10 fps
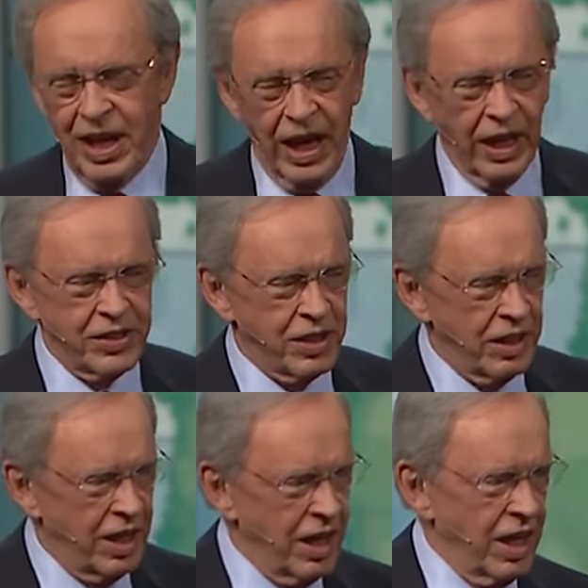And listen,
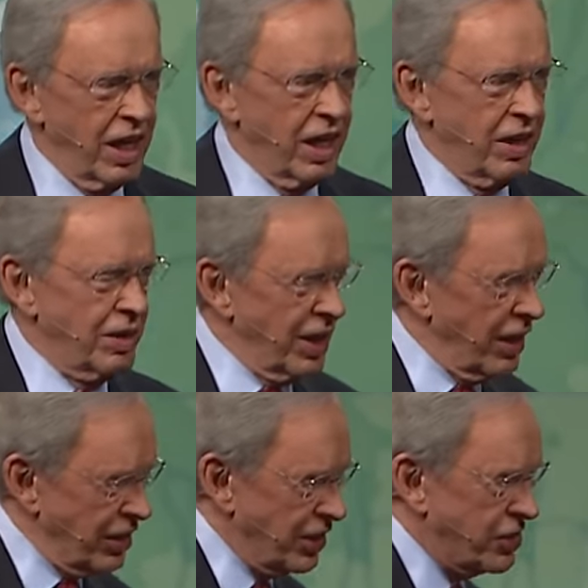
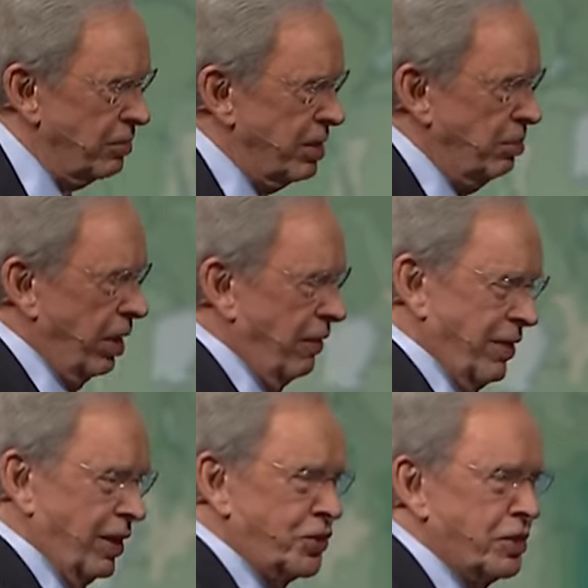and some people
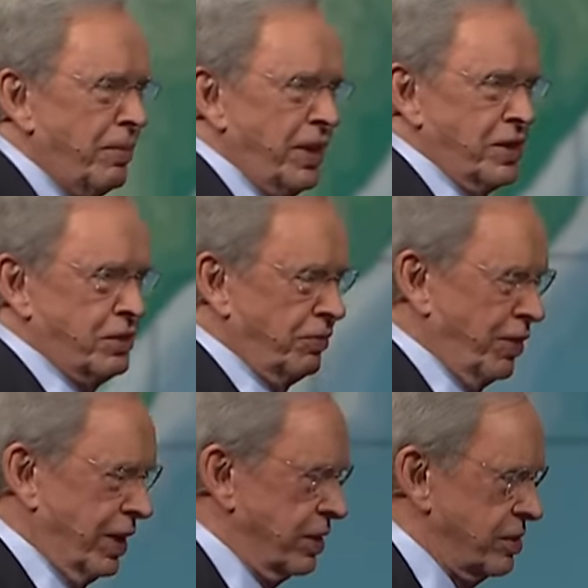are tremendous
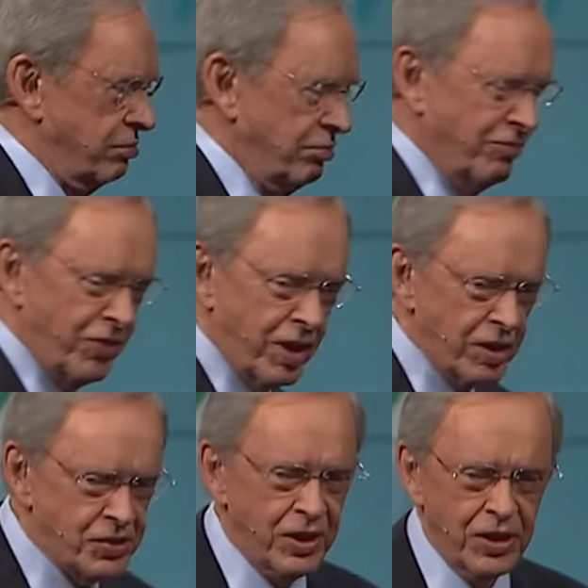friends, very
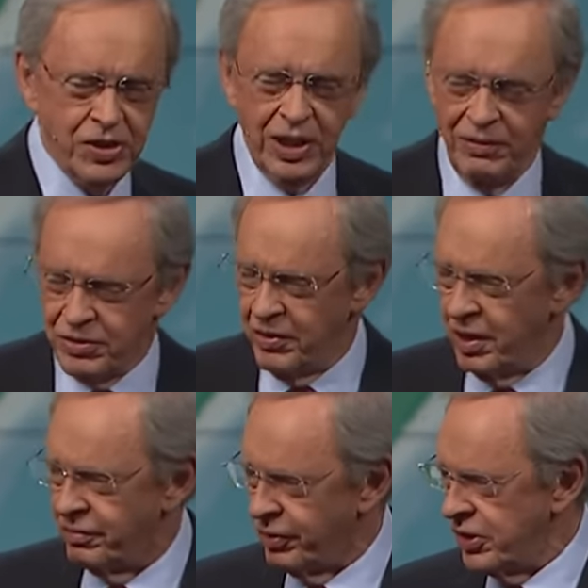sensitive to their
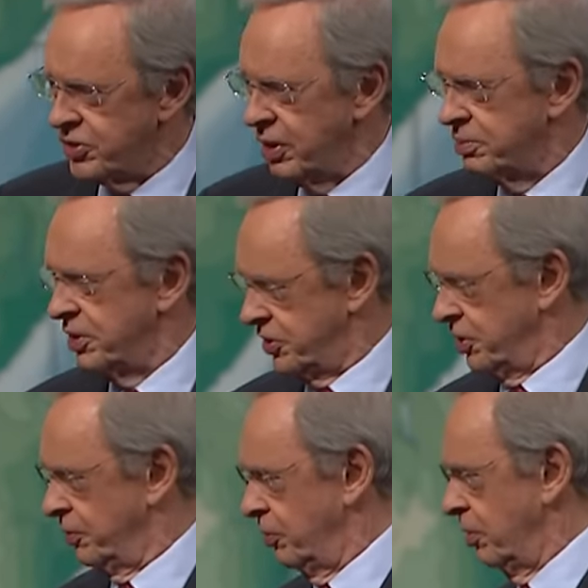friendships and so
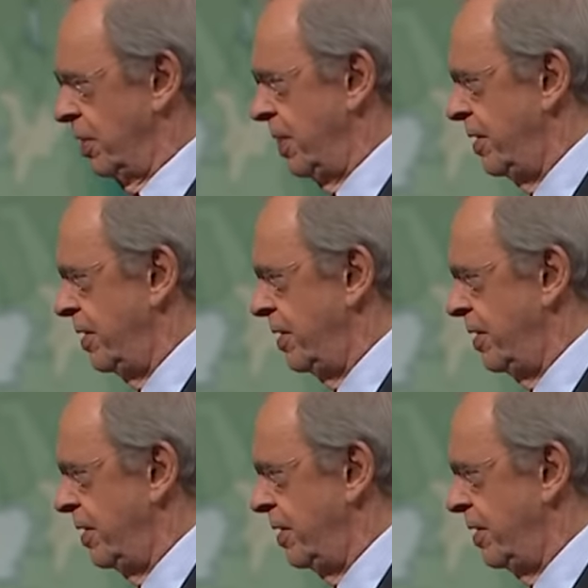forth.